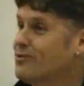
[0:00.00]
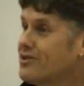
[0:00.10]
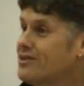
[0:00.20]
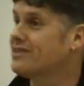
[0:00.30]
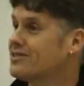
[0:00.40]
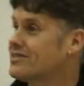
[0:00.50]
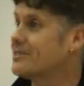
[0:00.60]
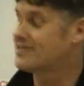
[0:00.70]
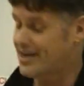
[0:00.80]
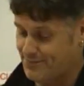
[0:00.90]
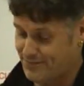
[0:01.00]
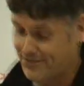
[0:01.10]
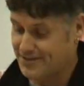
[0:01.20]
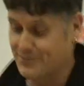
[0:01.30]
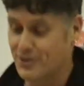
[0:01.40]
morning. This is time
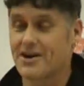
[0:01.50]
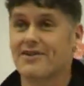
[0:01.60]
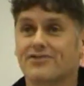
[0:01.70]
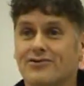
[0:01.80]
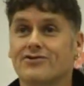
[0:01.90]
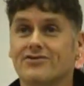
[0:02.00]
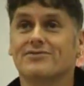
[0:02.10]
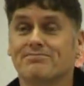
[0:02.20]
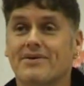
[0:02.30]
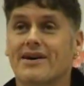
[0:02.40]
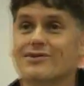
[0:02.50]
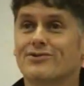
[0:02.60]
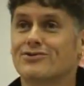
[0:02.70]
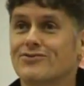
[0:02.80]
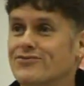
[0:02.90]
for tomorrow afternoon. It's from
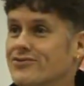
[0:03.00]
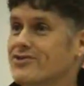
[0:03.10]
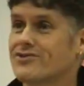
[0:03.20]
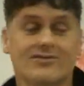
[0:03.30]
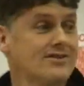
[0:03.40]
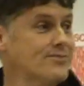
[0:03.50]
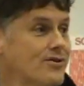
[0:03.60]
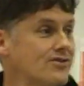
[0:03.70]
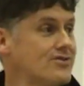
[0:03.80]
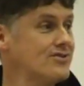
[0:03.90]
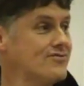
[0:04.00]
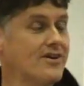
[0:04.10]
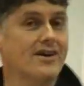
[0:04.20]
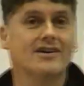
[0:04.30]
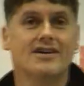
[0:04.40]
Glasgow till 4 o'clock tomorrow, so you've
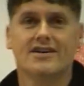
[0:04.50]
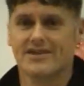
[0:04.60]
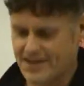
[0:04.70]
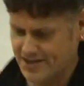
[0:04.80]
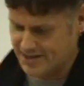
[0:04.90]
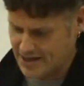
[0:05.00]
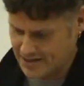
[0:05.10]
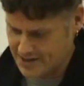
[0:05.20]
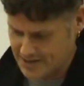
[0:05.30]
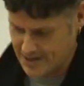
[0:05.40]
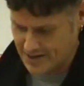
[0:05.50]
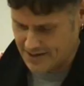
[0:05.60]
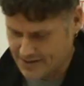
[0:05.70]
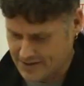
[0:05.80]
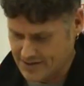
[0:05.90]
got a nice early
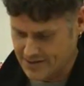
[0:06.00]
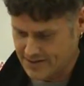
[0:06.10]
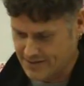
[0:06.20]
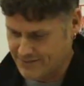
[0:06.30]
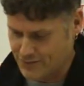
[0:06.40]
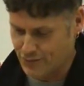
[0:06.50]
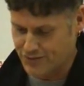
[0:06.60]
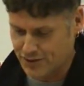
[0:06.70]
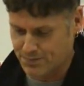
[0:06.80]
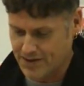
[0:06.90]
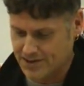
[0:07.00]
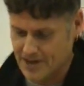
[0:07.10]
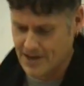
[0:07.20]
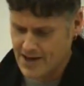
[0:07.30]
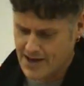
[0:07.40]
view of the speech.
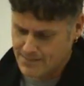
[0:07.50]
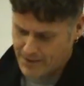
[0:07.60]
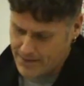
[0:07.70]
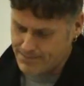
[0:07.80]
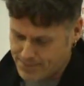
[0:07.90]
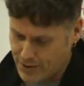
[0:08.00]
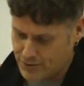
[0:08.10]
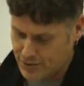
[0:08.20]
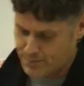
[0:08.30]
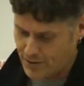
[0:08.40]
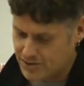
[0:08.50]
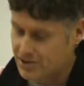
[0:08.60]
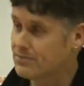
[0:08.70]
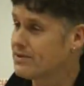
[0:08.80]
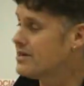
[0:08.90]
But I'm proud as punch
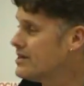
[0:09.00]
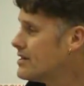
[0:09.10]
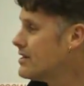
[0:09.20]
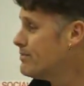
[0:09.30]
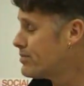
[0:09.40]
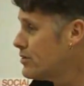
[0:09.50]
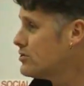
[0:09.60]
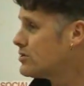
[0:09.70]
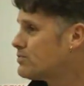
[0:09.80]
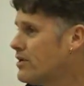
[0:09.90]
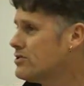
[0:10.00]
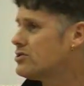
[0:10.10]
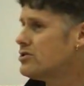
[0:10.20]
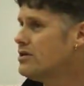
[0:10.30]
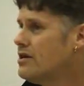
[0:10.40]
to be here, and I'm proud as
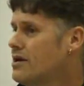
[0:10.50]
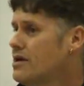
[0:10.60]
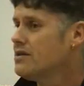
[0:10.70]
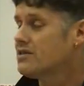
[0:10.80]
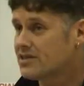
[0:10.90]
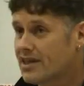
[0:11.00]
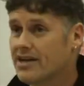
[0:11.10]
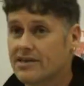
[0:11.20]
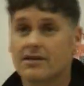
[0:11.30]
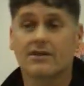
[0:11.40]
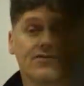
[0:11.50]
punch to stand here